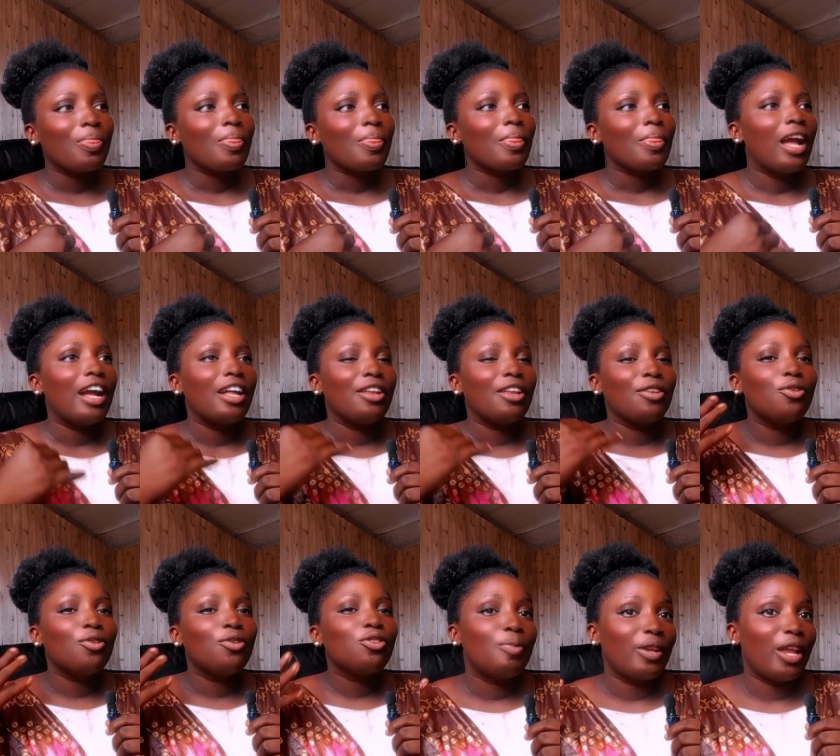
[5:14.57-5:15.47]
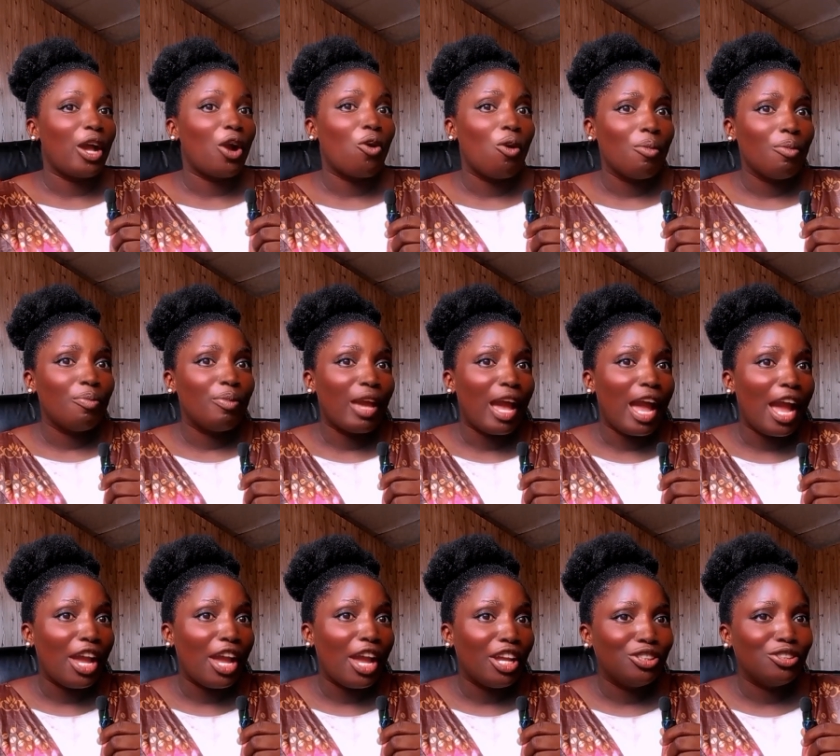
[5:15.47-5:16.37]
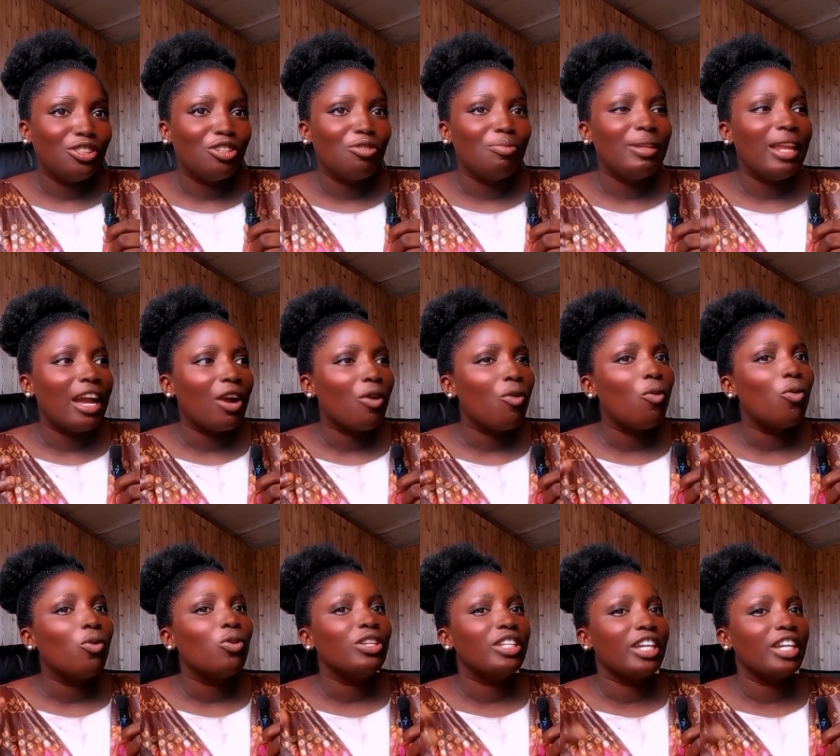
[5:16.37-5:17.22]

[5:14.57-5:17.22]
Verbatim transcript: and those people that are coming behind you, they'll be like, oh,